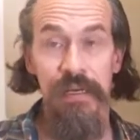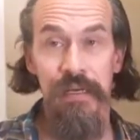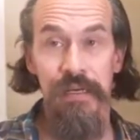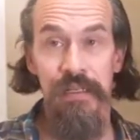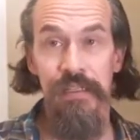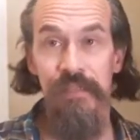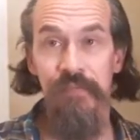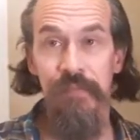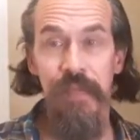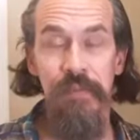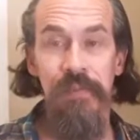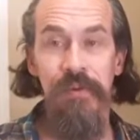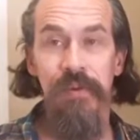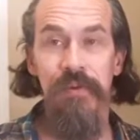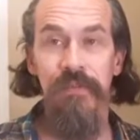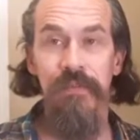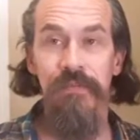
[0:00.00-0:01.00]
because if
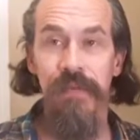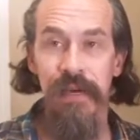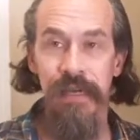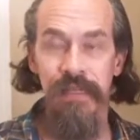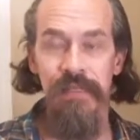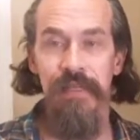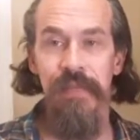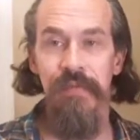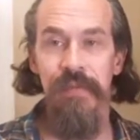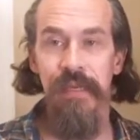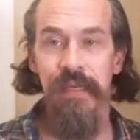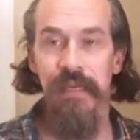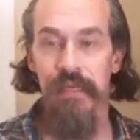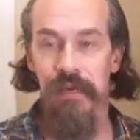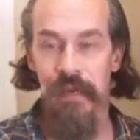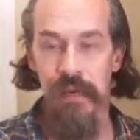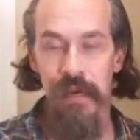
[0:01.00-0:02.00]
people find
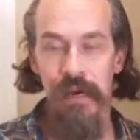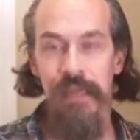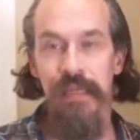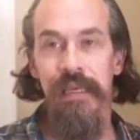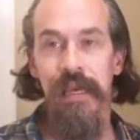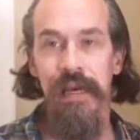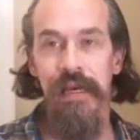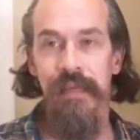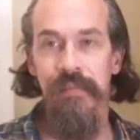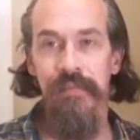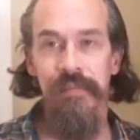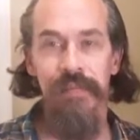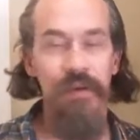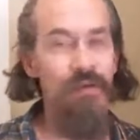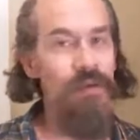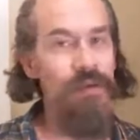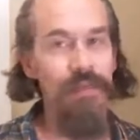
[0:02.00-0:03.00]
something on the item
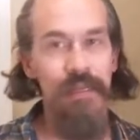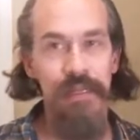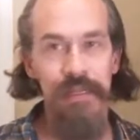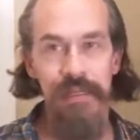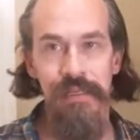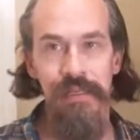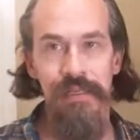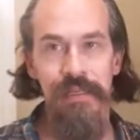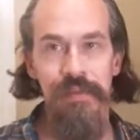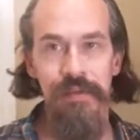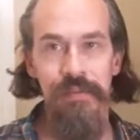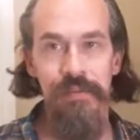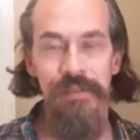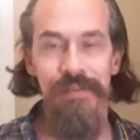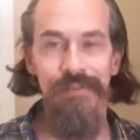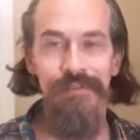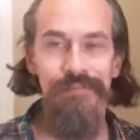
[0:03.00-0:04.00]
that wasn't on the
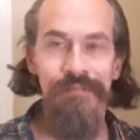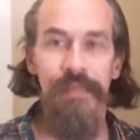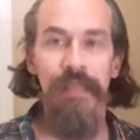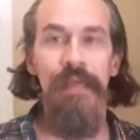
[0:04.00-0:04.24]
description,